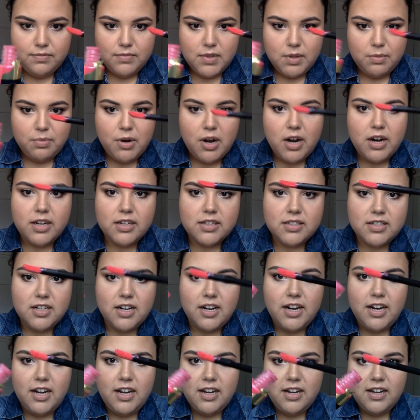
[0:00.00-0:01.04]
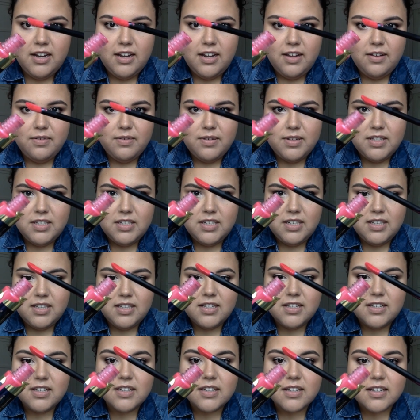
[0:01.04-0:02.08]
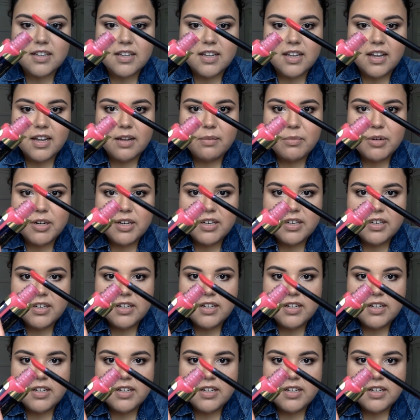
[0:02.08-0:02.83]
the product. Sorry, it wasn't in the camera.